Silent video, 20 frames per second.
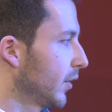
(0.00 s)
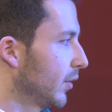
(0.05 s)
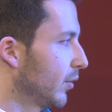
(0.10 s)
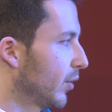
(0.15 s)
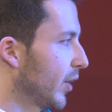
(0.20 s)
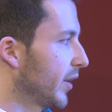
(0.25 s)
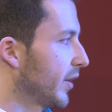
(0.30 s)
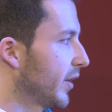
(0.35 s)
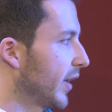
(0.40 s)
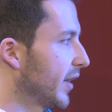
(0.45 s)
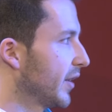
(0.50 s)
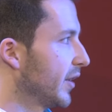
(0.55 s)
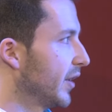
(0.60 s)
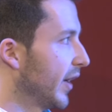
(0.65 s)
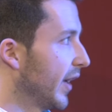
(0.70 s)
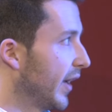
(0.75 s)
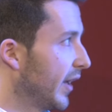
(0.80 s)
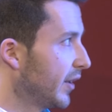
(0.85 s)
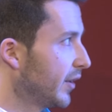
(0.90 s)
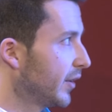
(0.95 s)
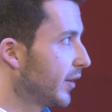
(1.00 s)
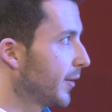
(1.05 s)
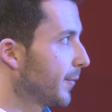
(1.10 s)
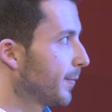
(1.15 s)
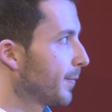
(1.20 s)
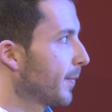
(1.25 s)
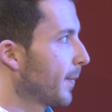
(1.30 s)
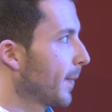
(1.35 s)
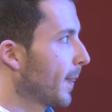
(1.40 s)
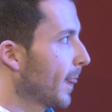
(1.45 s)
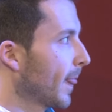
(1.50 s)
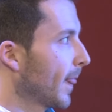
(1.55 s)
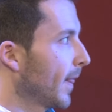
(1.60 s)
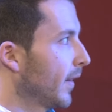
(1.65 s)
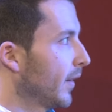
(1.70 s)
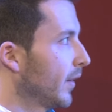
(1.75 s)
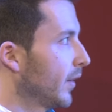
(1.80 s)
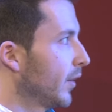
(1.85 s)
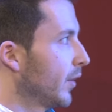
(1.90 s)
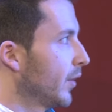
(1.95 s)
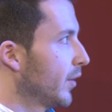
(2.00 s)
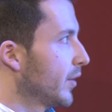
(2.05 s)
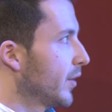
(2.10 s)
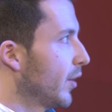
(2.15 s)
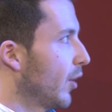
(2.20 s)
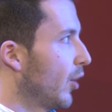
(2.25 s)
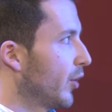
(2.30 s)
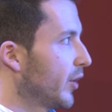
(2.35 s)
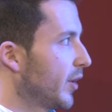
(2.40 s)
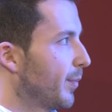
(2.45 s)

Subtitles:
right at the end. On